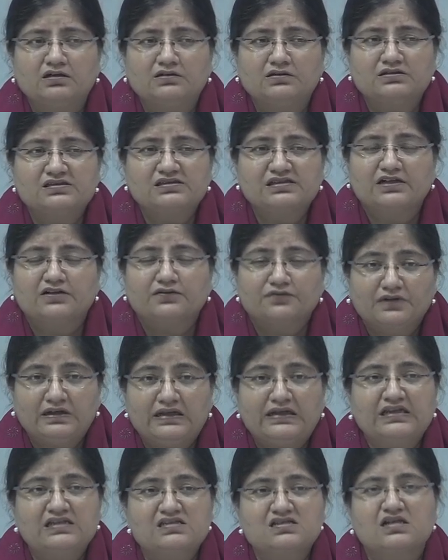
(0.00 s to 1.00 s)
set of
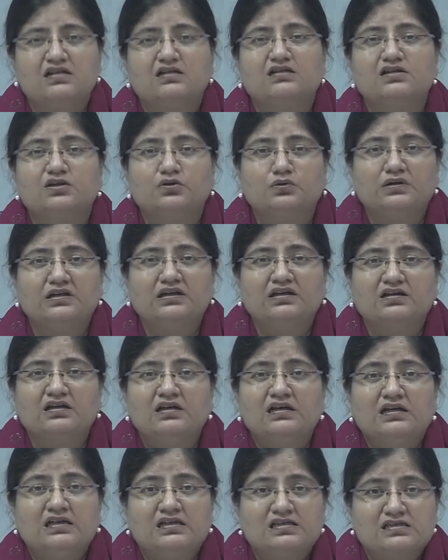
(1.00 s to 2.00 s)
needs and a unique
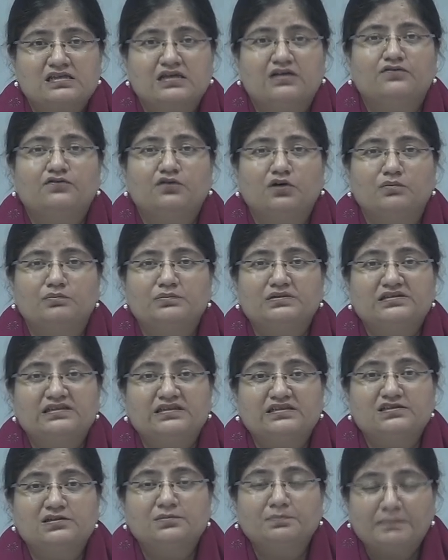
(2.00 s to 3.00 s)
set of
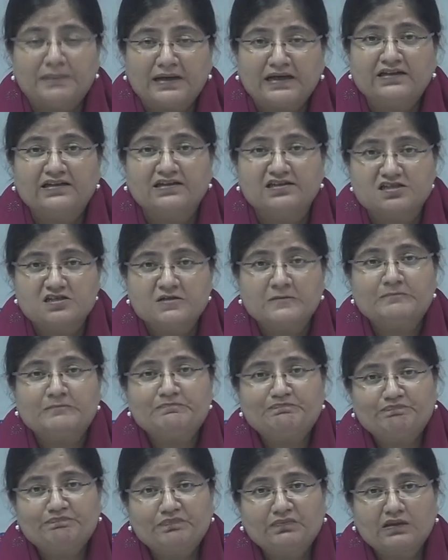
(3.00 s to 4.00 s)
compensation package.
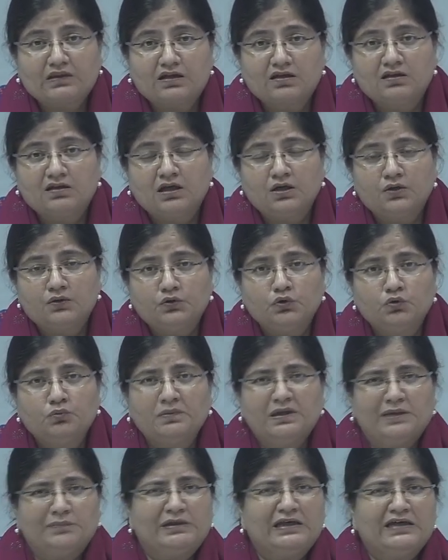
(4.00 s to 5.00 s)
Now, you
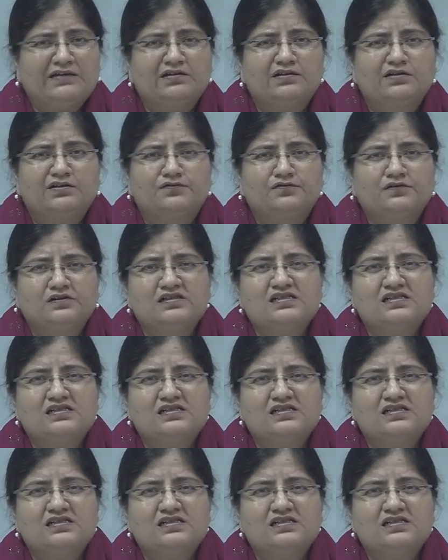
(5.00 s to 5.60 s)
may be at a different